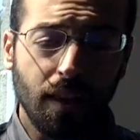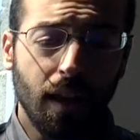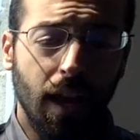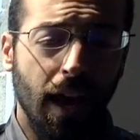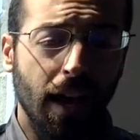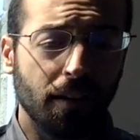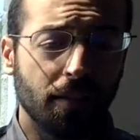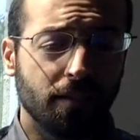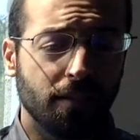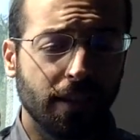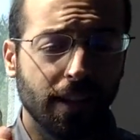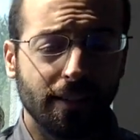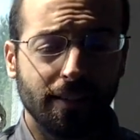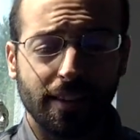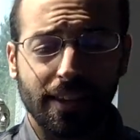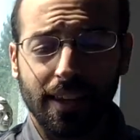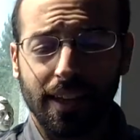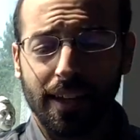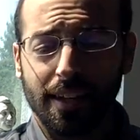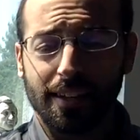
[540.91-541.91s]
High C at
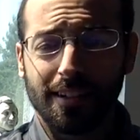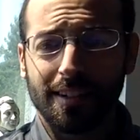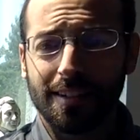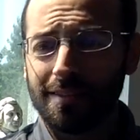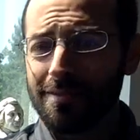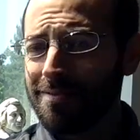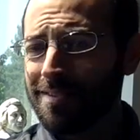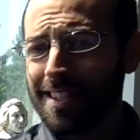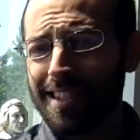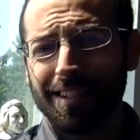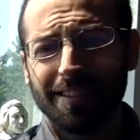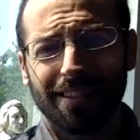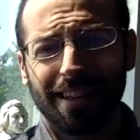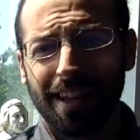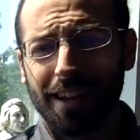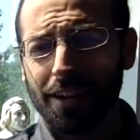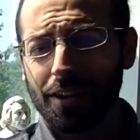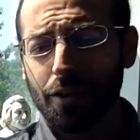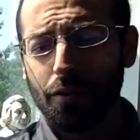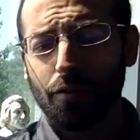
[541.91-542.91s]
the end, you just
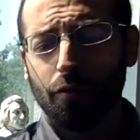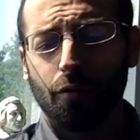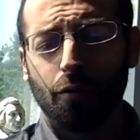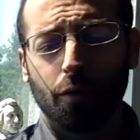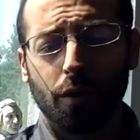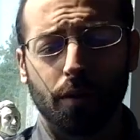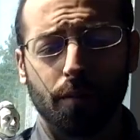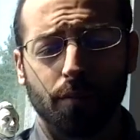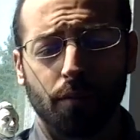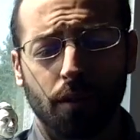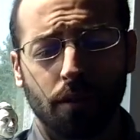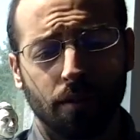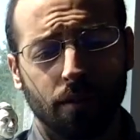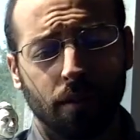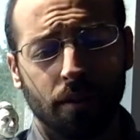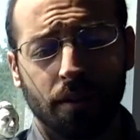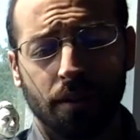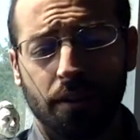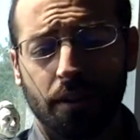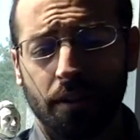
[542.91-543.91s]
got to go for it.
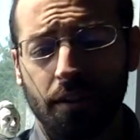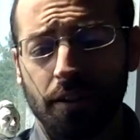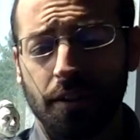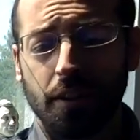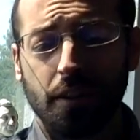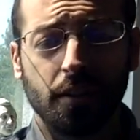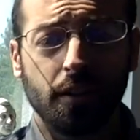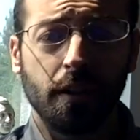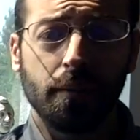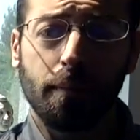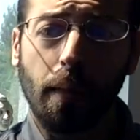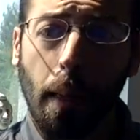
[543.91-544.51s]
Da da da da da da da.